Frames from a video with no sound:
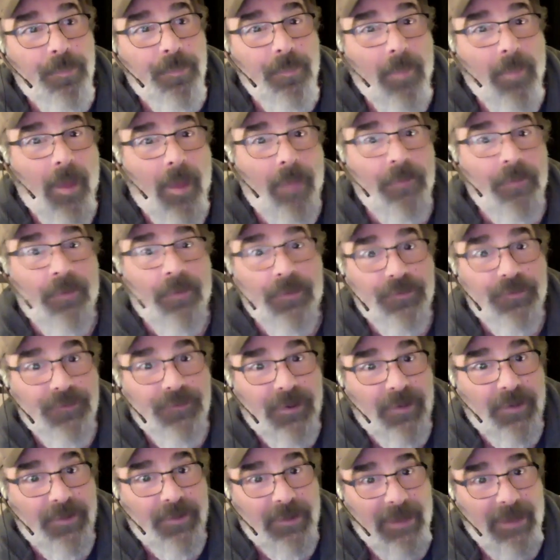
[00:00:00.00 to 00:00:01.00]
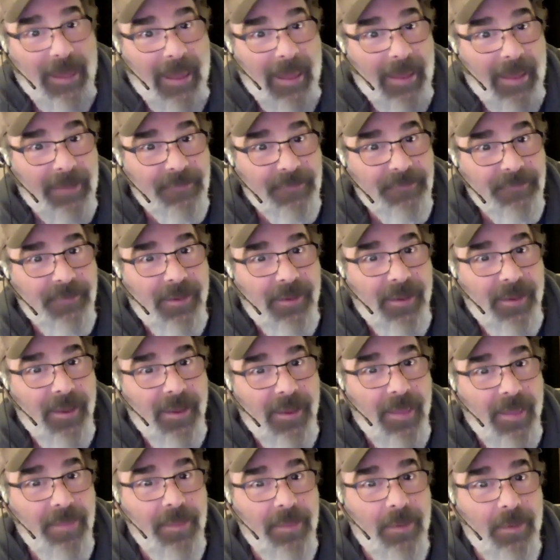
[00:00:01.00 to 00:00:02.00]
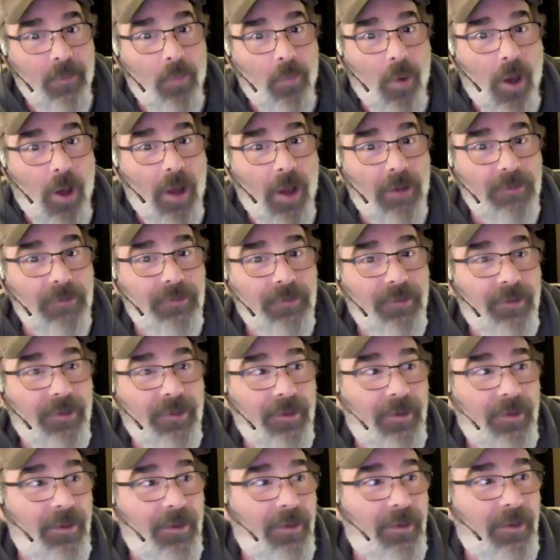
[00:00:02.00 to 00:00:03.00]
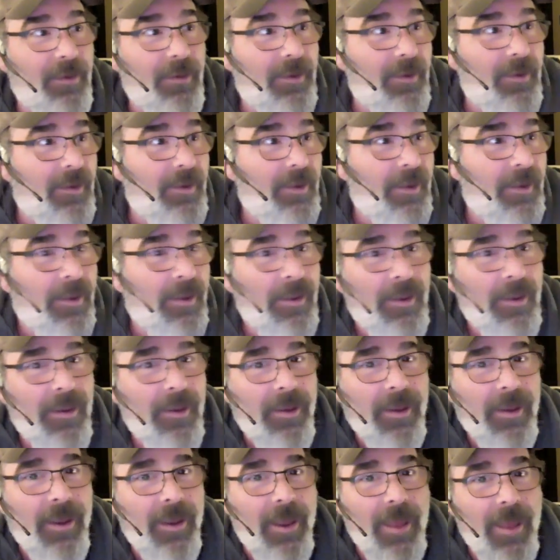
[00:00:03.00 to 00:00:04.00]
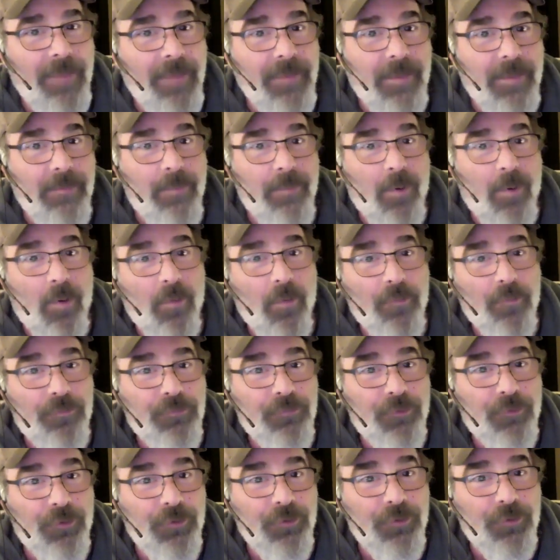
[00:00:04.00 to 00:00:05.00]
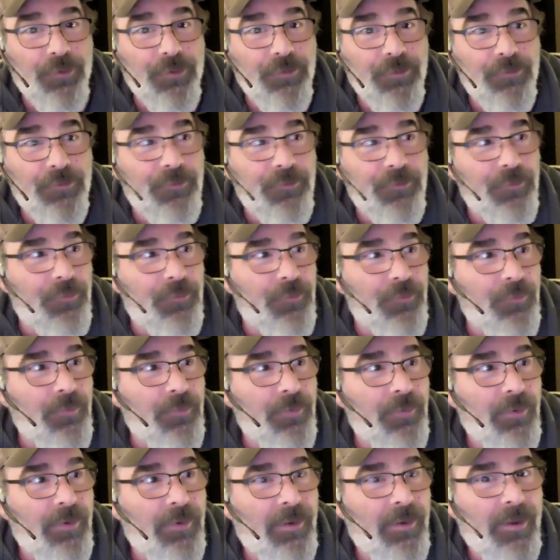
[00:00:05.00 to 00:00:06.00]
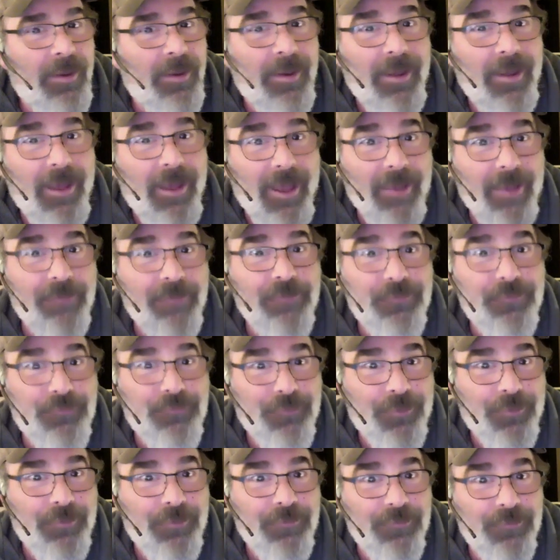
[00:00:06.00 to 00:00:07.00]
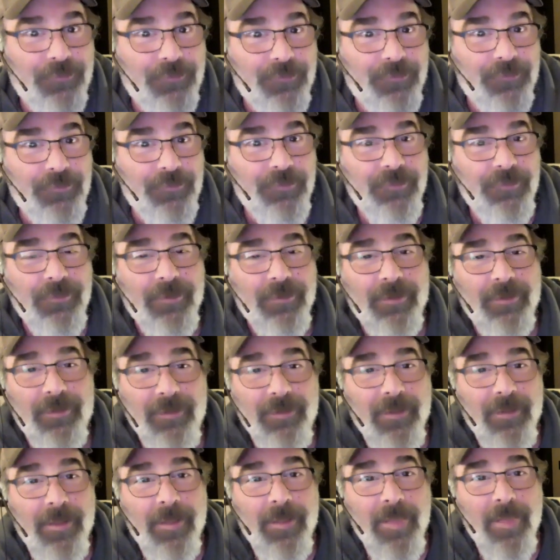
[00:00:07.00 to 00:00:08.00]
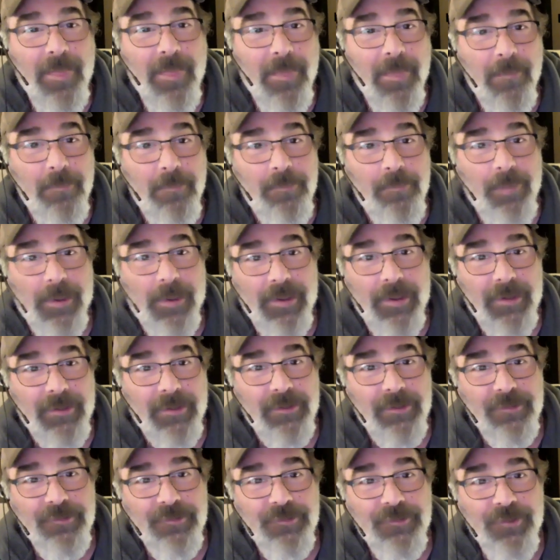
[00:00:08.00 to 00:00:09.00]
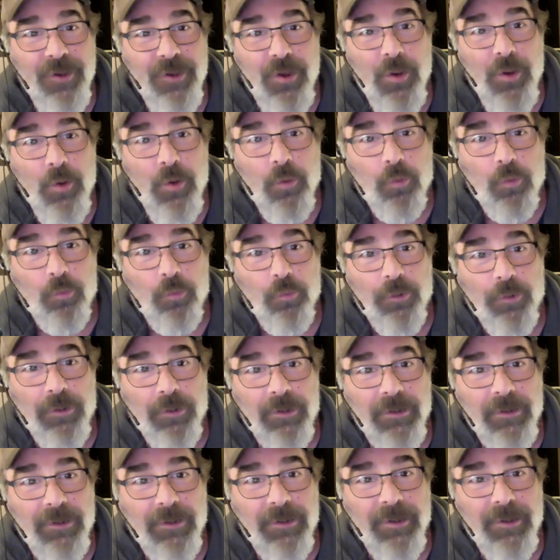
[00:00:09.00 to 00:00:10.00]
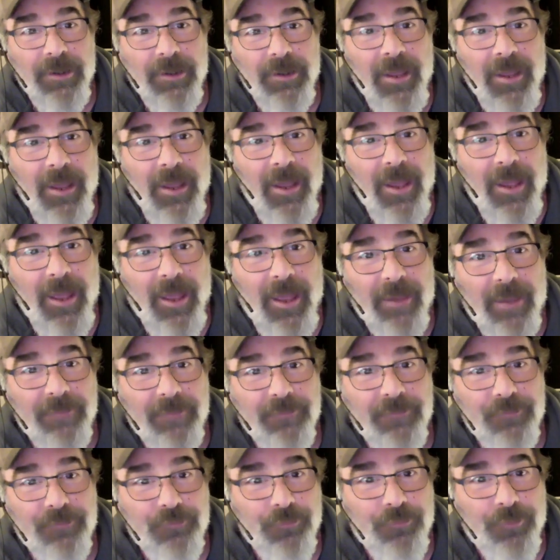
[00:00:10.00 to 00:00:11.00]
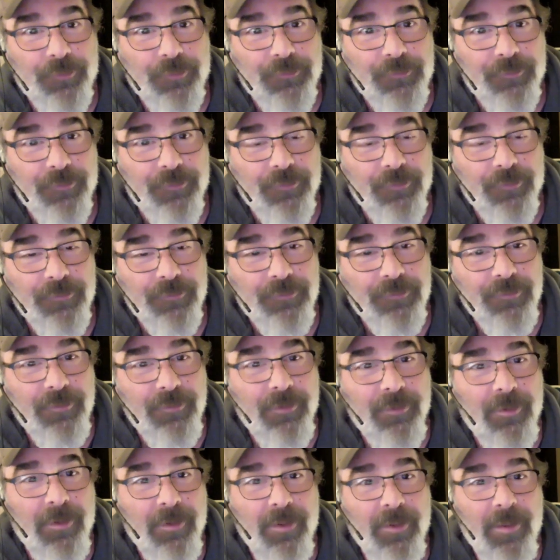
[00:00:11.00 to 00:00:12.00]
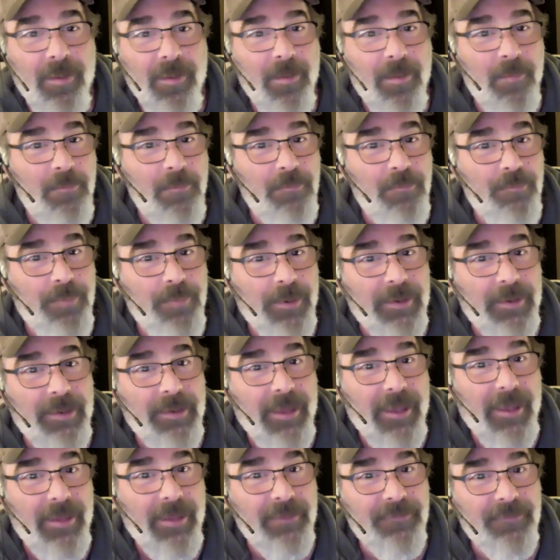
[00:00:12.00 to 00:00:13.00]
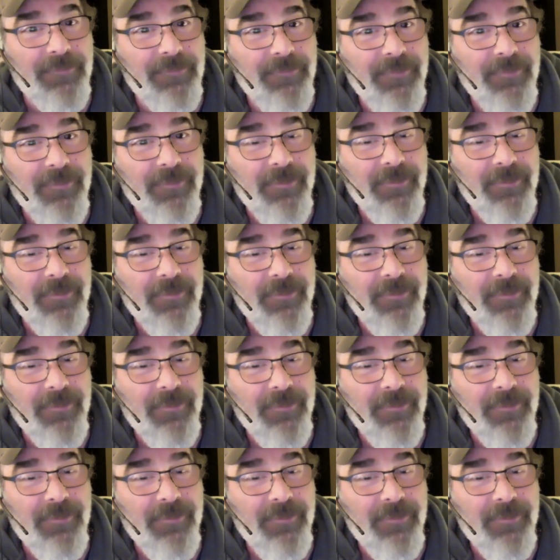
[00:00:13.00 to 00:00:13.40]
on the other side of the glass, they walked, and they both turned into extraterrestrials, beige, wrinkly extraterrestrials, big heads,